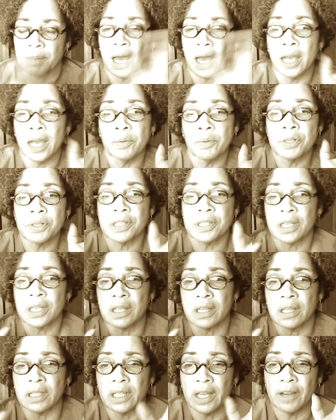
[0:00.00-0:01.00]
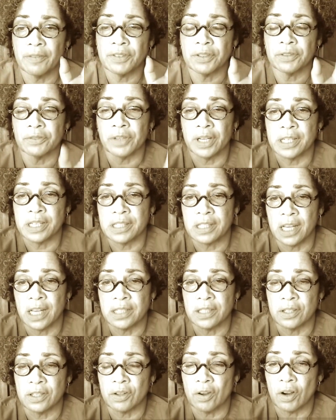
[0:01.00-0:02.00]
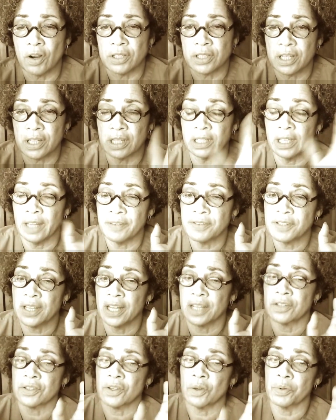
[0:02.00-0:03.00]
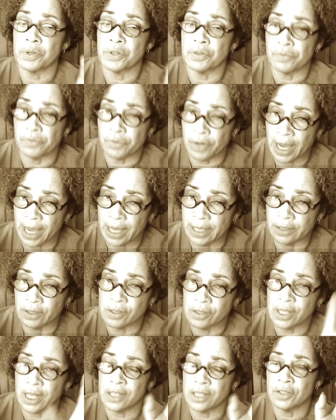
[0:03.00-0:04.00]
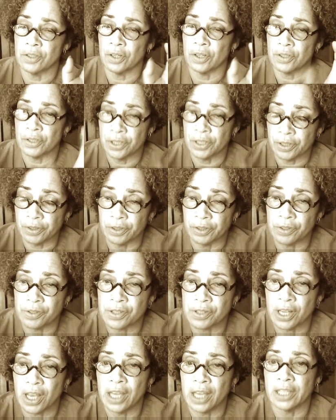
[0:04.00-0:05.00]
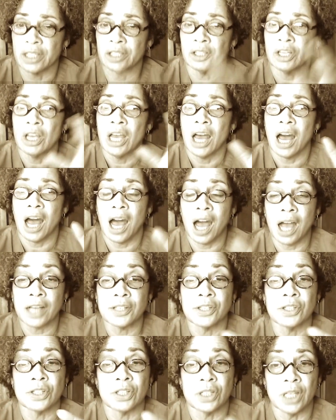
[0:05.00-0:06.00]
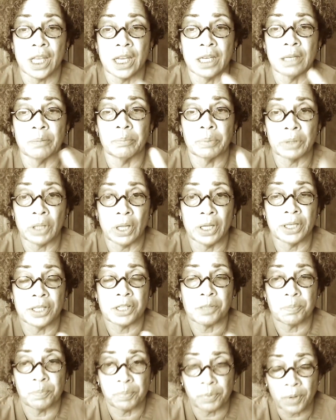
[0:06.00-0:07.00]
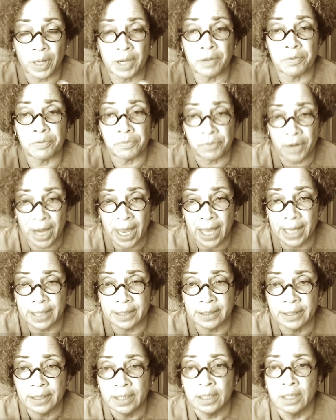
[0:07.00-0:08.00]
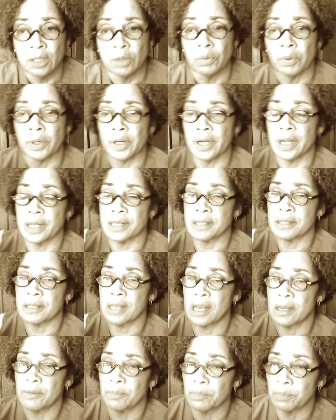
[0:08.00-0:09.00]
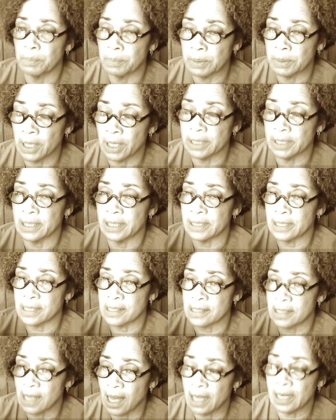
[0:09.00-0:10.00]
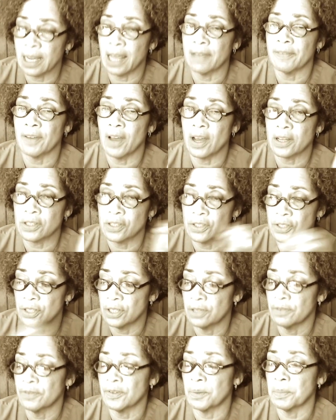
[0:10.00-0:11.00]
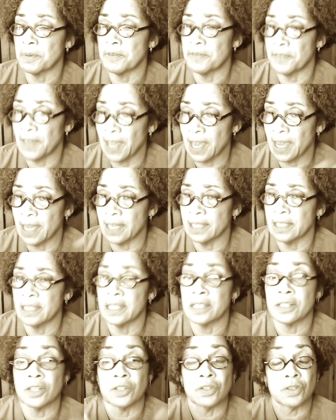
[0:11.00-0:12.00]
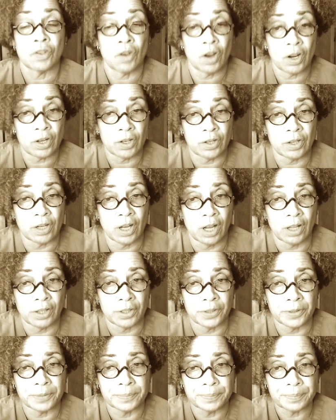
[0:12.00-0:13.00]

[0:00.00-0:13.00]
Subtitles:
I always think of the left and right sides of the heart. So the left side is always red because that's the arterial side, and oxygenated blood is bright red, whereas blood that does not have oxygen from a vein is a darker color.